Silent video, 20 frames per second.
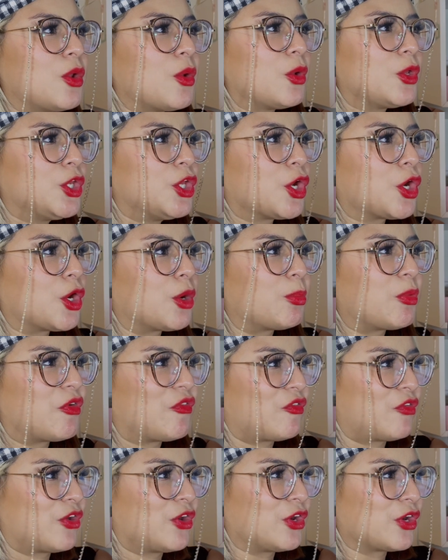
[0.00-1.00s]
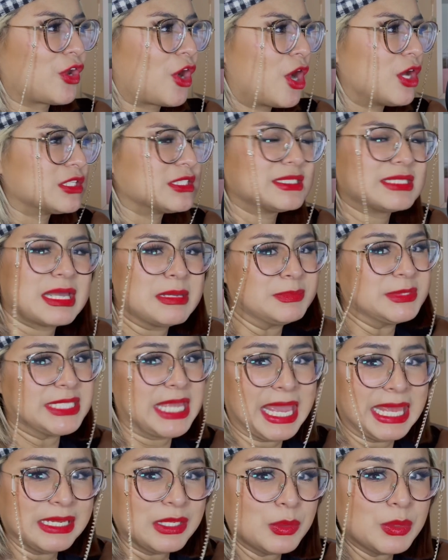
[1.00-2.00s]
your preferred concepts
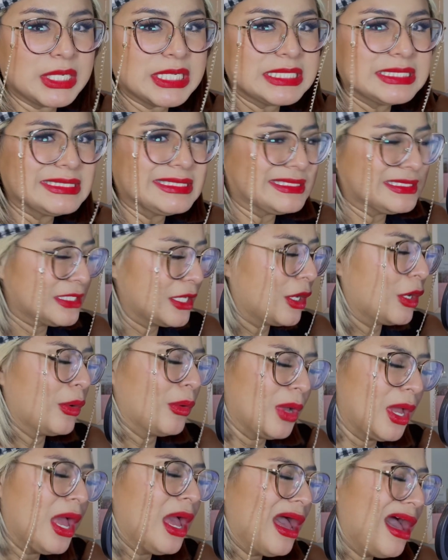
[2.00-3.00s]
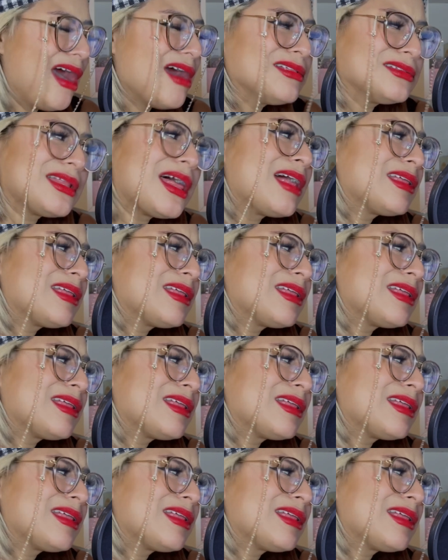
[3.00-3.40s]
anyways, so I'll